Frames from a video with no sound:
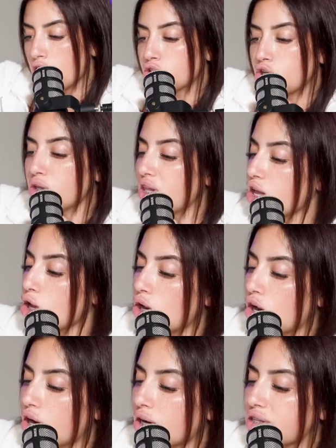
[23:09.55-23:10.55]
Do you think you
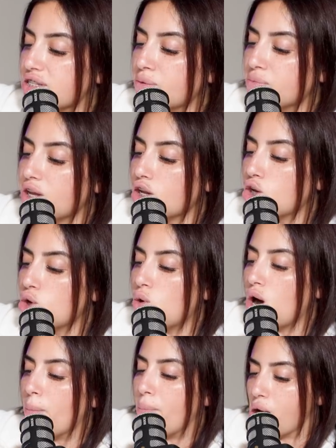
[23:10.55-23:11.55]
learned something new
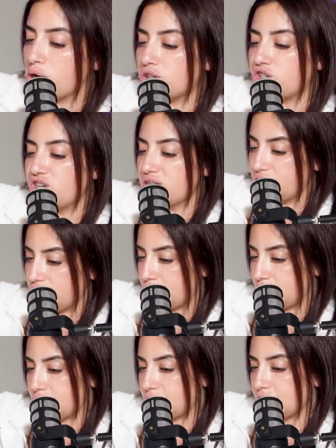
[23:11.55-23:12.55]
about
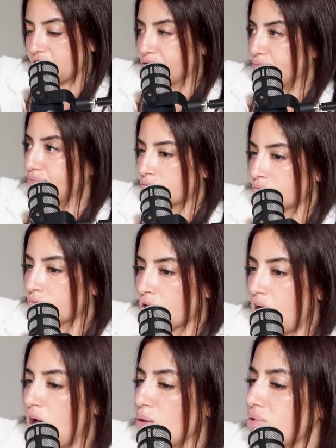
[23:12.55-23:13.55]
Jesus?
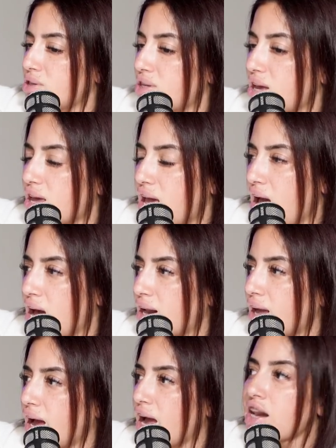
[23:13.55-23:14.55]
I would say, yeah.
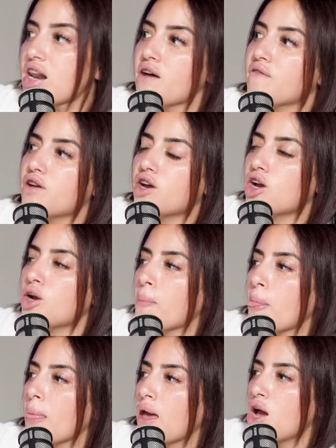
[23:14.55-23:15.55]
Like, I never
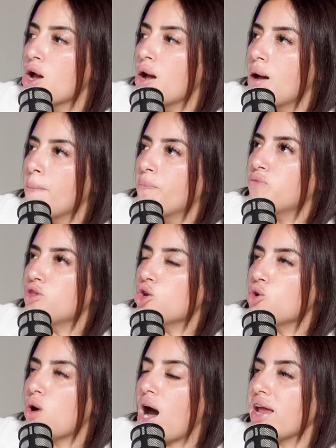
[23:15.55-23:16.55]

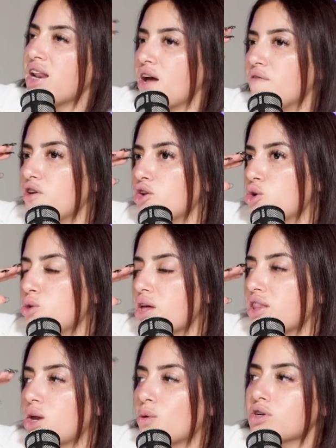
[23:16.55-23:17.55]
knew
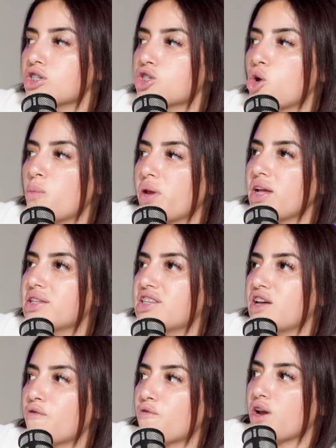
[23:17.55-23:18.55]
that there were so many
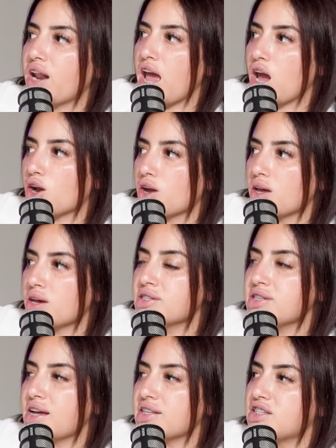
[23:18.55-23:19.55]
different areas
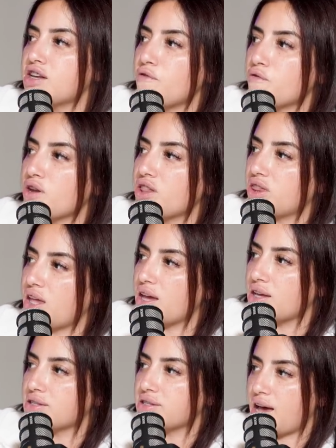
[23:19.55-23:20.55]
that different
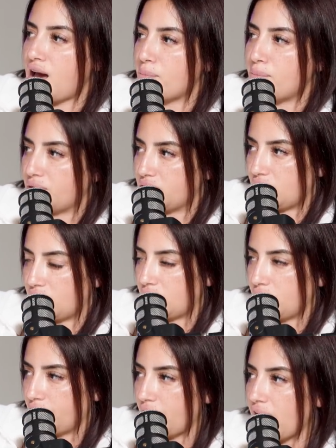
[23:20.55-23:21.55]
things happened
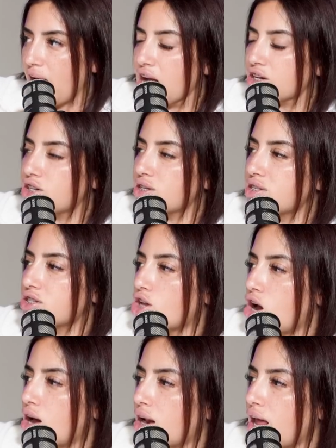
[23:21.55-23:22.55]
in, right? I just
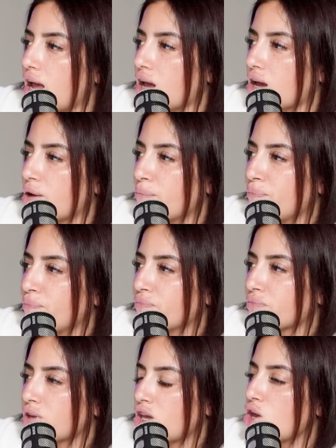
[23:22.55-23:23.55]
thought, like,
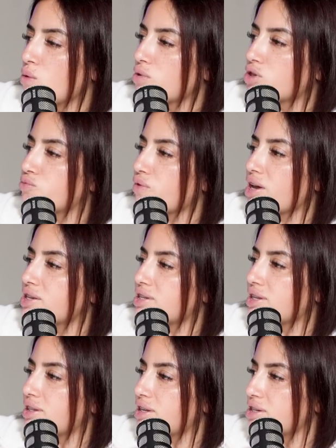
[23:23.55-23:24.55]
he was raised
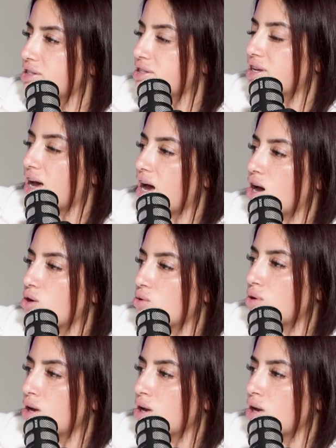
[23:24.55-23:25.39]
in this town.